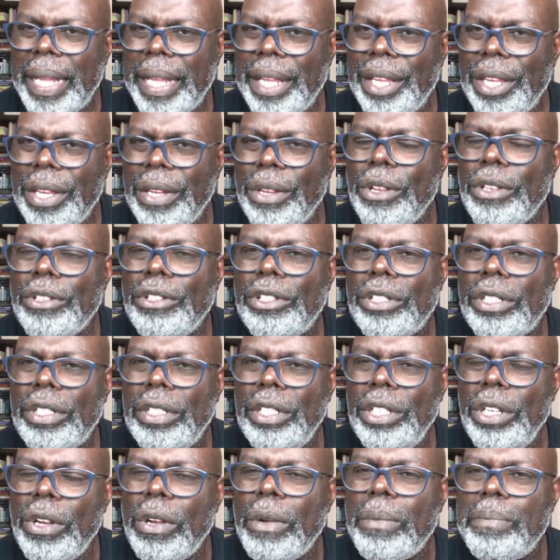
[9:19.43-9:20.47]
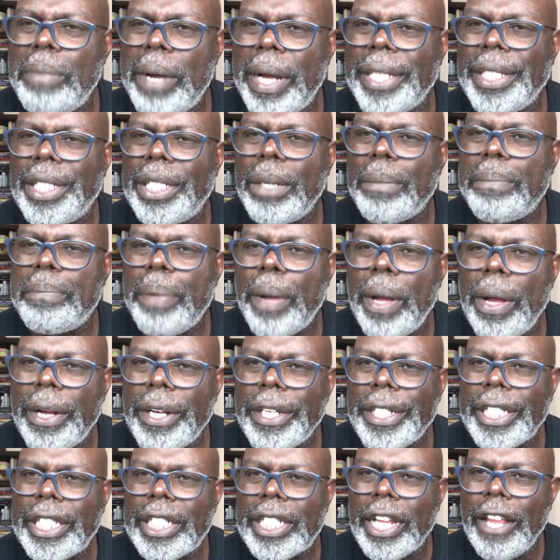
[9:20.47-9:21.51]
You're a bunch of
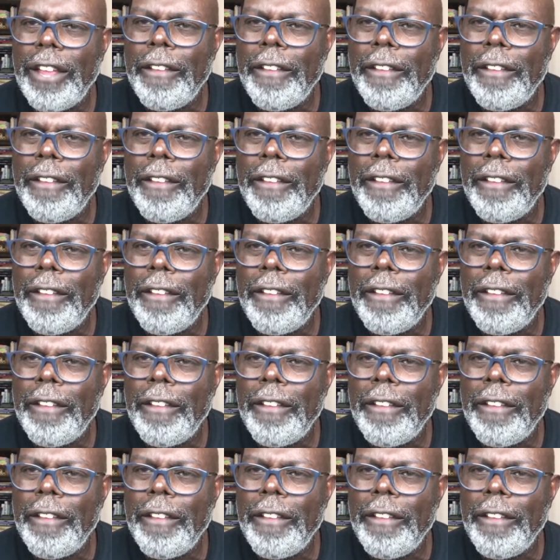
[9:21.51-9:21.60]
punks.